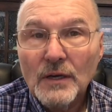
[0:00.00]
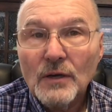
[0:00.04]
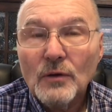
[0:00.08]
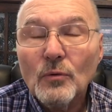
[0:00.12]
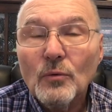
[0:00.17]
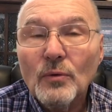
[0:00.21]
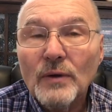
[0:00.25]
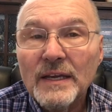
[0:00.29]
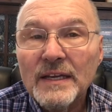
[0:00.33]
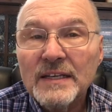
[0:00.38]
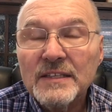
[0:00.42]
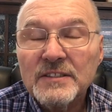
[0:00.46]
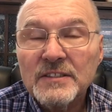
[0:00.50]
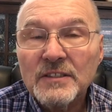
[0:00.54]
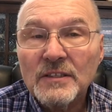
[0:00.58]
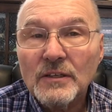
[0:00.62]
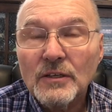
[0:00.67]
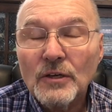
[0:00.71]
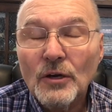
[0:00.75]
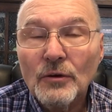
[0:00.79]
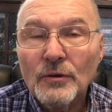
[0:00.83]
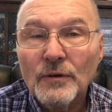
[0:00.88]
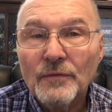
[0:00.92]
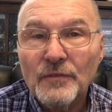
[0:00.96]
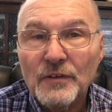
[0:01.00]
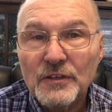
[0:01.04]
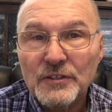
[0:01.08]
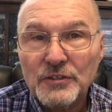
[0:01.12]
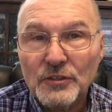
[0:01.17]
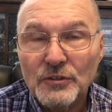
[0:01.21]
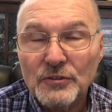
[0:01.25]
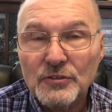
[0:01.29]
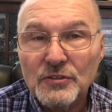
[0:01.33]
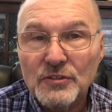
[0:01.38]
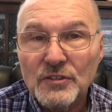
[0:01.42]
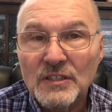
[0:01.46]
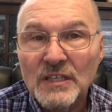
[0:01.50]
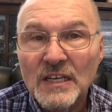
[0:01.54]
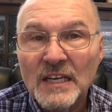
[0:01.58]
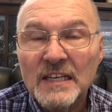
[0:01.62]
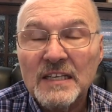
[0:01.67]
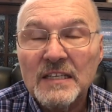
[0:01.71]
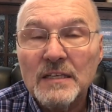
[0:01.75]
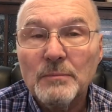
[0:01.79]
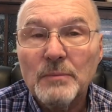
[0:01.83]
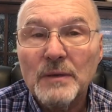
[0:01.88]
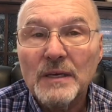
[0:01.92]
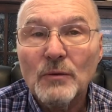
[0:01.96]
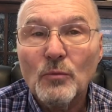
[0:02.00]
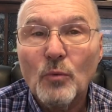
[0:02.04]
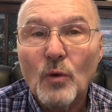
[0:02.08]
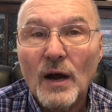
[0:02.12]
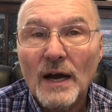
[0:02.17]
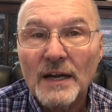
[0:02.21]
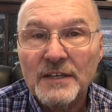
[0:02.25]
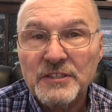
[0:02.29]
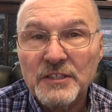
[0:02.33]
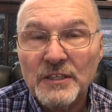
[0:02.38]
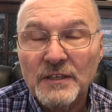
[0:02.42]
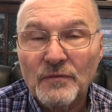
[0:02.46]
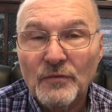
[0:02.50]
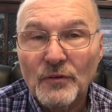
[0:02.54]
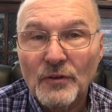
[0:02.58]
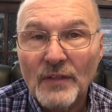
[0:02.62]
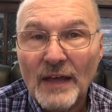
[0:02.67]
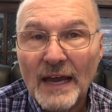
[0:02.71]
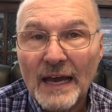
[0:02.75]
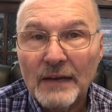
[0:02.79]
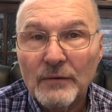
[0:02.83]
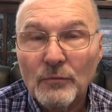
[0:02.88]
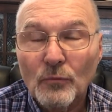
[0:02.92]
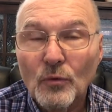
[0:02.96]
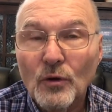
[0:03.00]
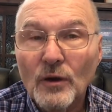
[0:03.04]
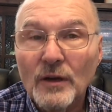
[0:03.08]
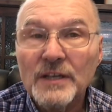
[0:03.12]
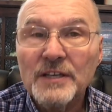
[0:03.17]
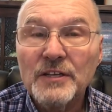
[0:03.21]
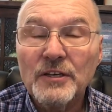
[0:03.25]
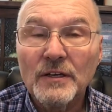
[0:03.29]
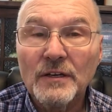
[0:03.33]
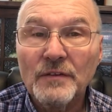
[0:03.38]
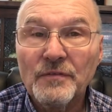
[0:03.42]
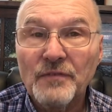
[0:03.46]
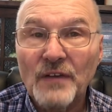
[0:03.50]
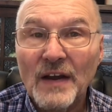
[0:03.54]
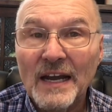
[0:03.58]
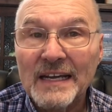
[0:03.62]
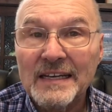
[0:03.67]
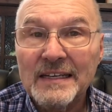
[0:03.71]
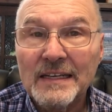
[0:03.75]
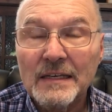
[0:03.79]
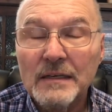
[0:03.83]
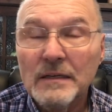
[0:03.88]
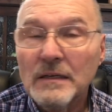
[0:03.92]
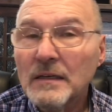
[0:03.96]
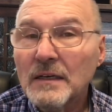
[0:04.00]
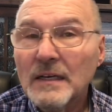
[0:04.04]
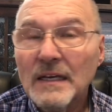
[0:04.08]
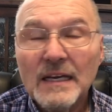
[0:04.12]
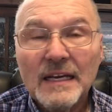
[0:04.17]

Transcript: We as code officials need to be watching for that. Where are you going to find it?